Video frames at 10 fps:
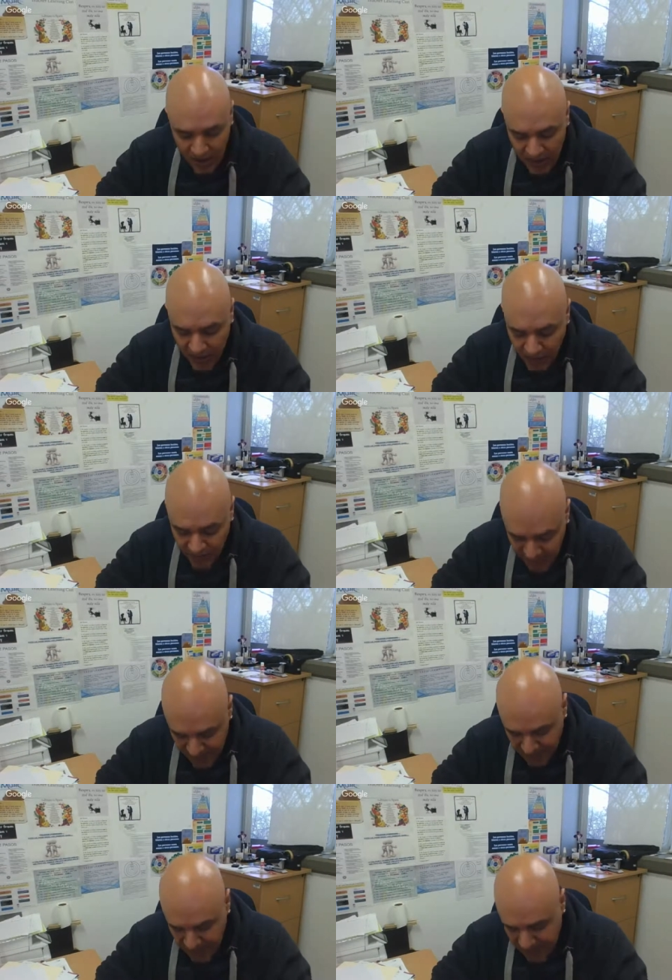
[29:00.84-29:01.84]
now this
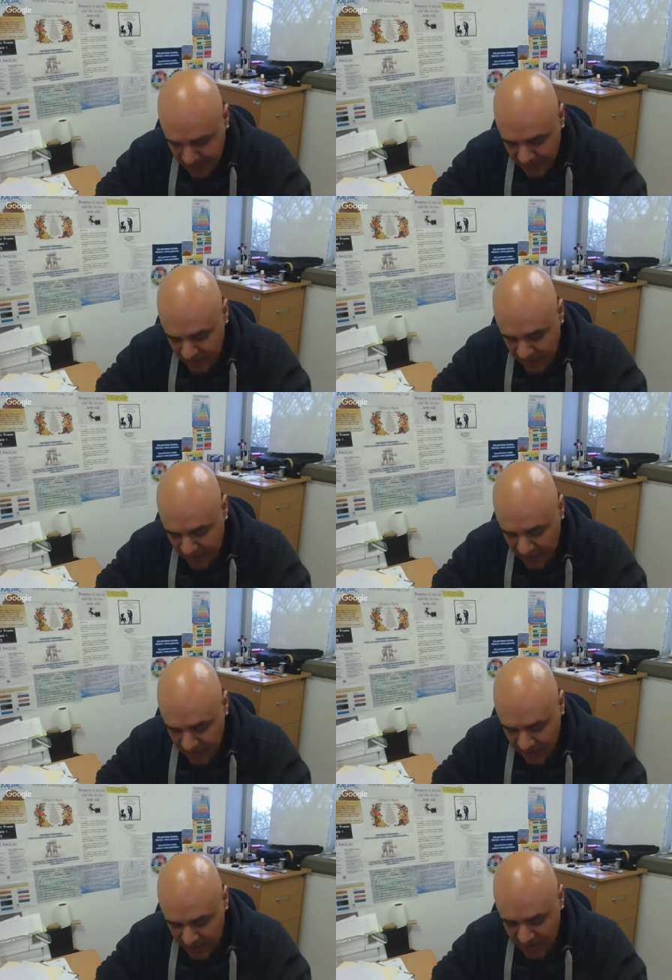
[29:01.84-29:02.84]
semester I
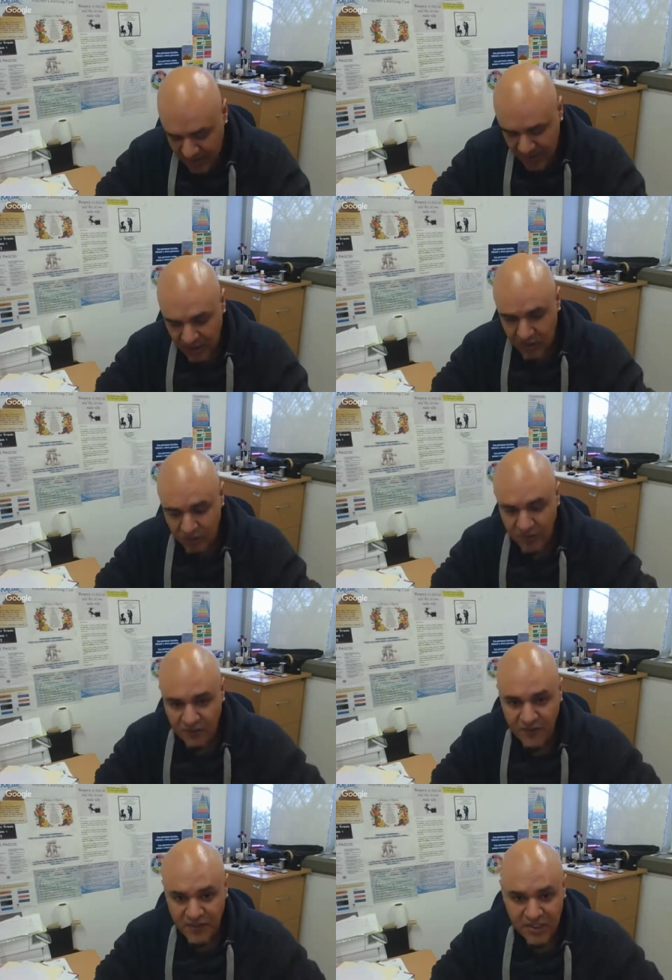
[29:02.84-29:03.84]
did a little bit
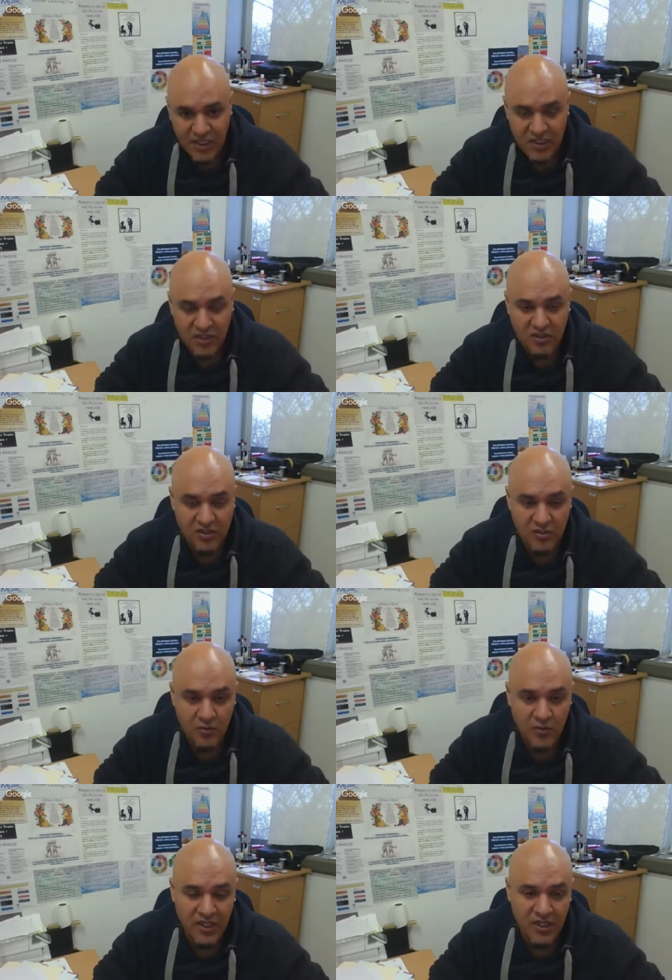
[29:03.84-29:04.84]
of a change because
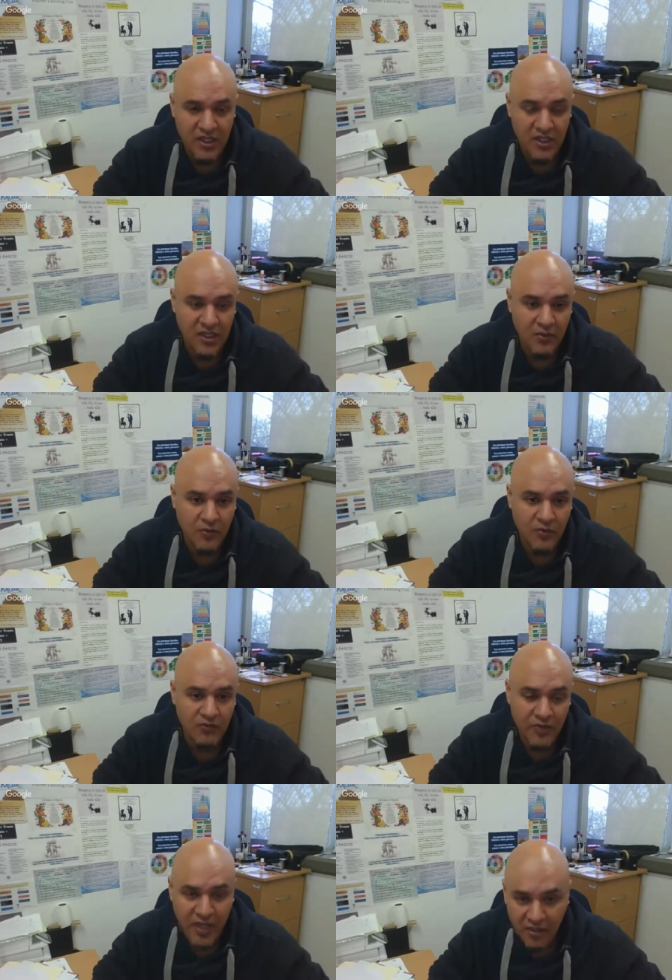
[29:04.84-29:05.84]
we we
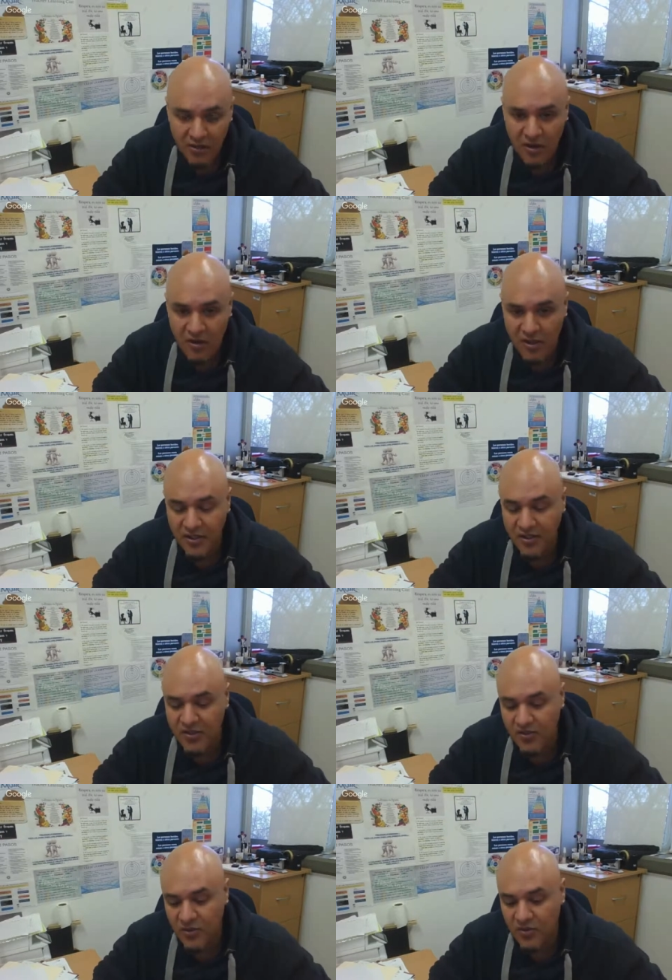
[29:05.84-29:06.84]
regularly in
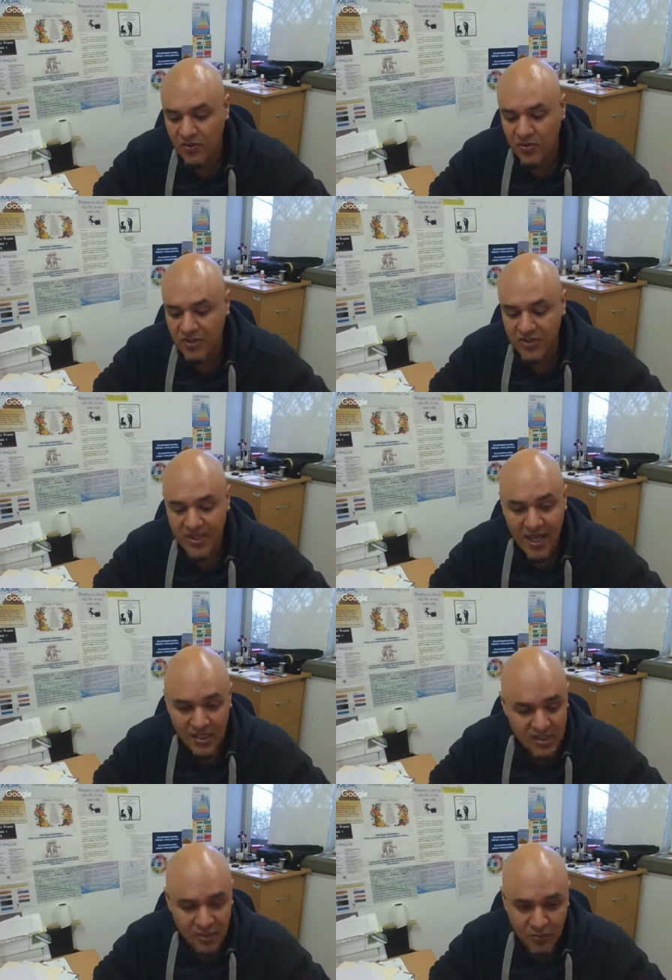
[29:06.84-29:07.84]
this course we just
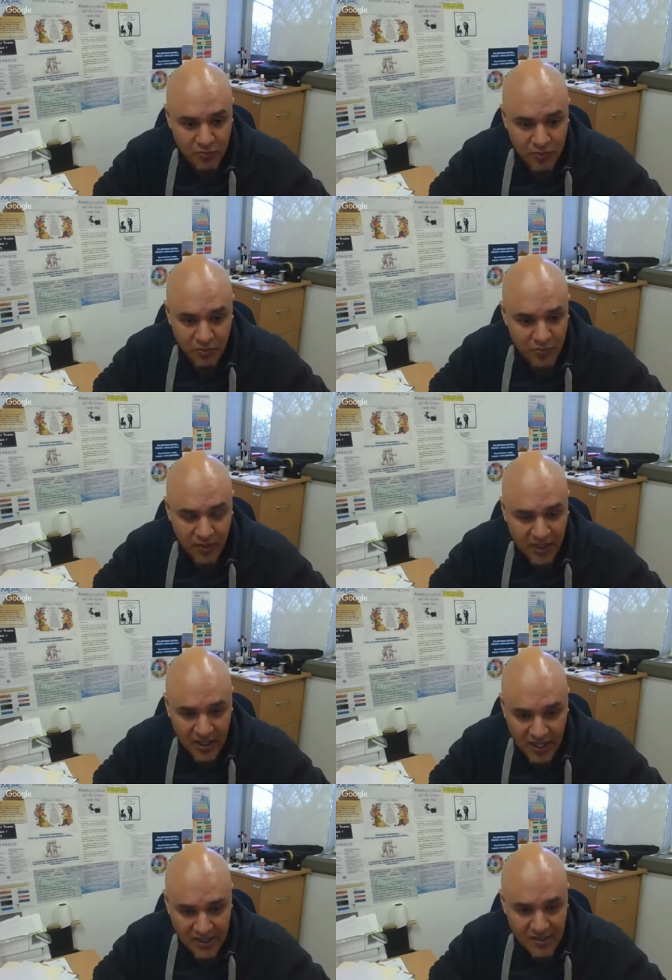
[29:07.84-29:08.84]
ask them to prepare a
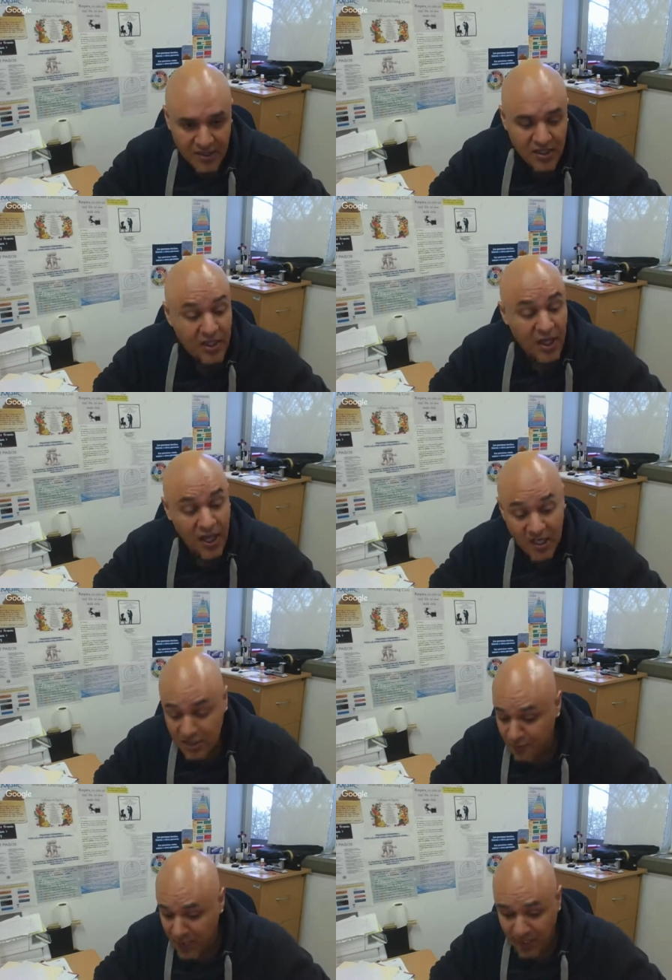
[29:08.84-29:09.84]
class. I
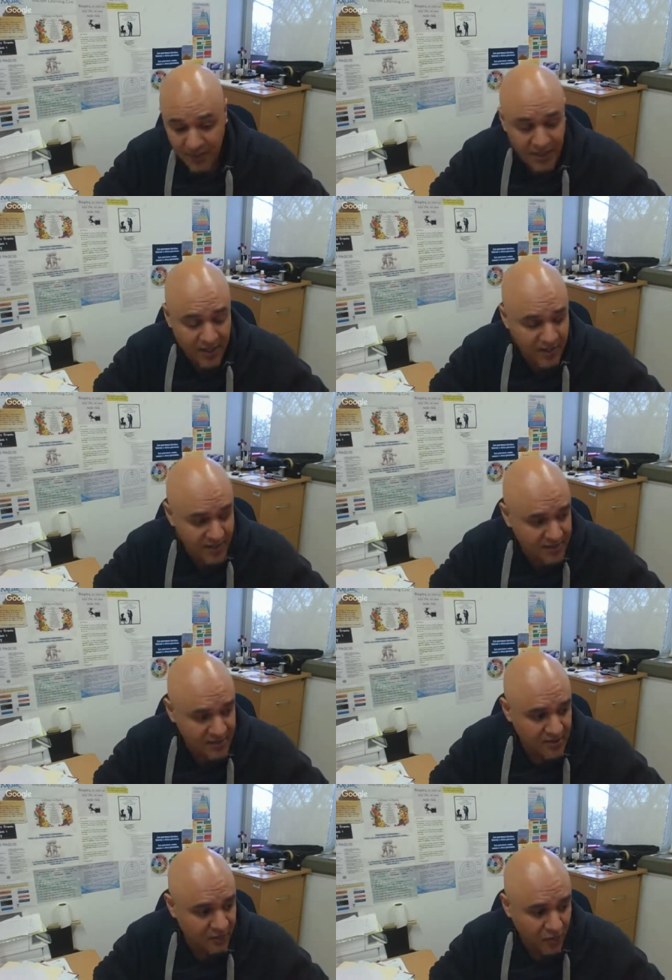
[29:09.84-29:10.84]
explained that it
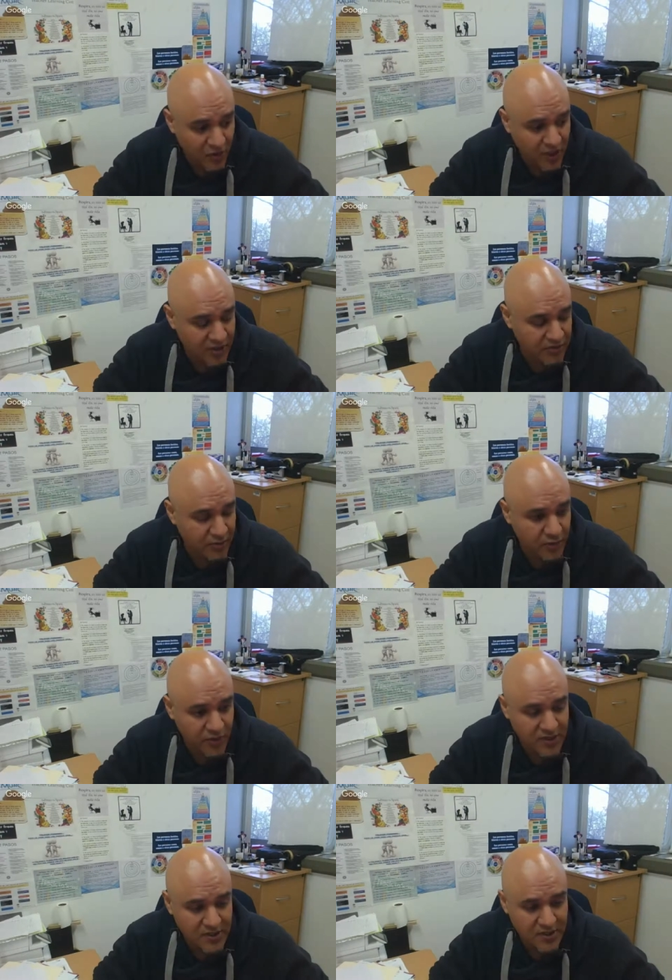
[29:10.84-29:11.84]
is four entry
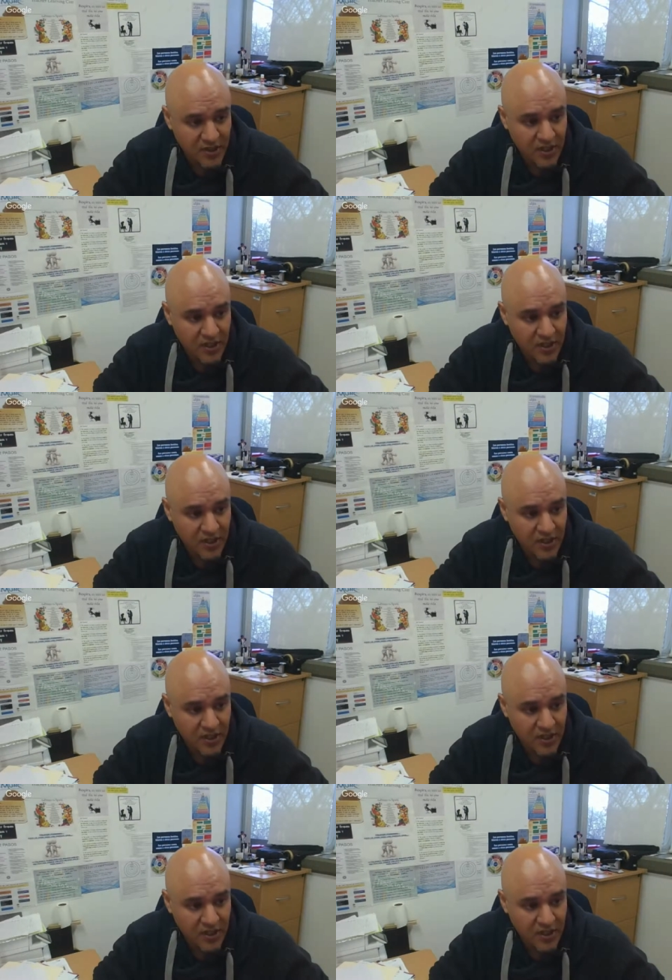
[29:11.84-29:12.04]
points,